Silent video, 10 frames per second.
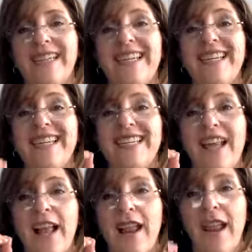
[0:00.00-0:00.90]
He is
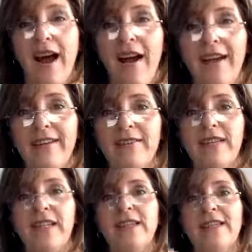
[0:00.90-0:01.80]
alive.
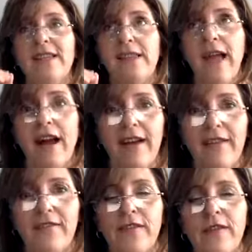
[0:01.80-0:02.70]
He is
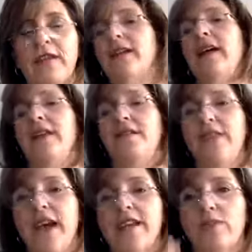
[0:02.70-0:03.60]
alive. And
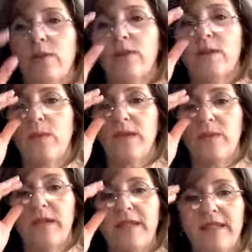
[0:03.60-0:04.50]
that's what we're supposed to
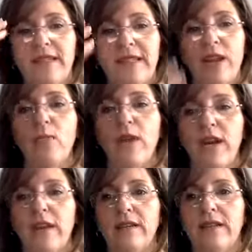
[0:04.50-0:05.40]
be
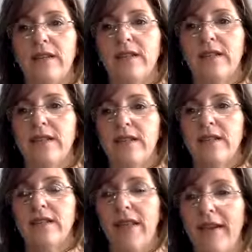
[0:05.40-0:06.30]
celebrating is his
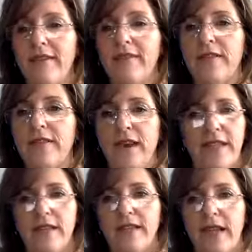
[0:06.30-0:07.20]
life, not
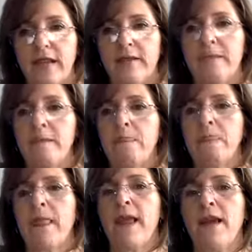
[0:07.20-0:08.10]
his death.
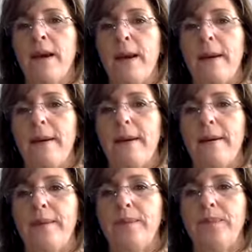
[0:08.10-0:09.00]

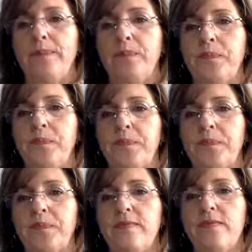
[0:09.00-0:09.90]
Um,
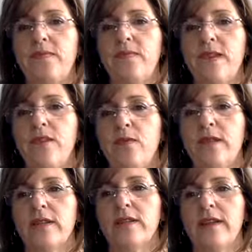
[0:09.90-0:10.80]
what
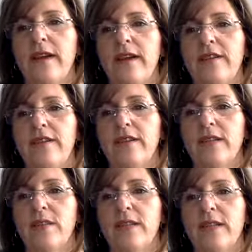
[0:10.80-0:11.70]
else did I have here that I
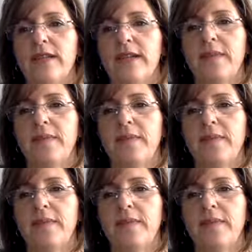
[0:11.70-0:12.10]
wanted to say?